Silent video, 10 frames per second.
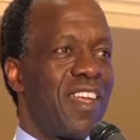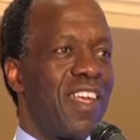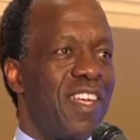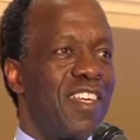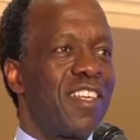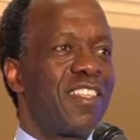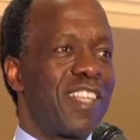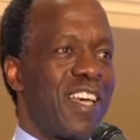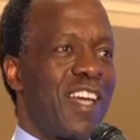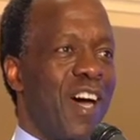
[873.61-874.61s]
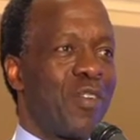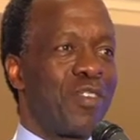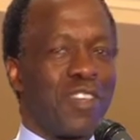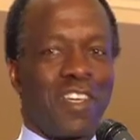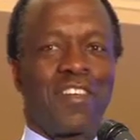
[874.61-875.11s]
He didn't start
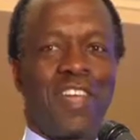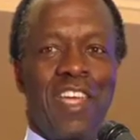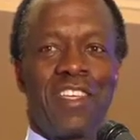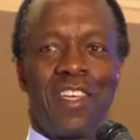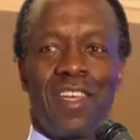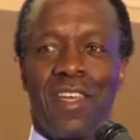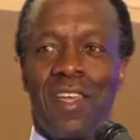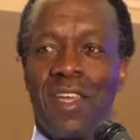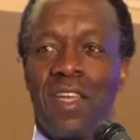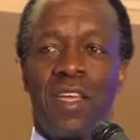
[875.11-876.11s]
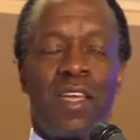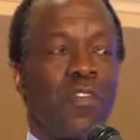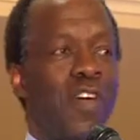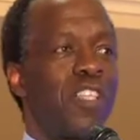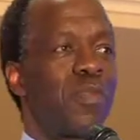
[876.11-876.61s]
out creating
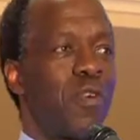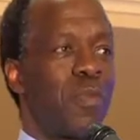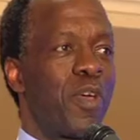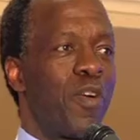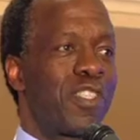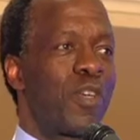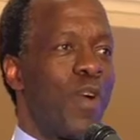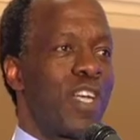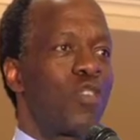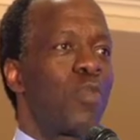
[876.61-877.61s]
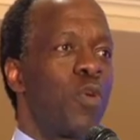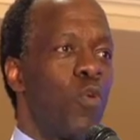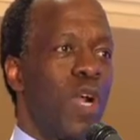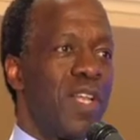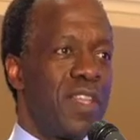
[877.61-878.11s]
Facebook because he wanted to be
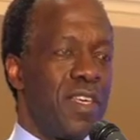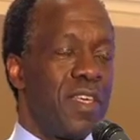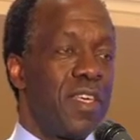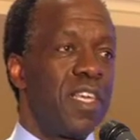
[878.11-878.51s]
wealthy.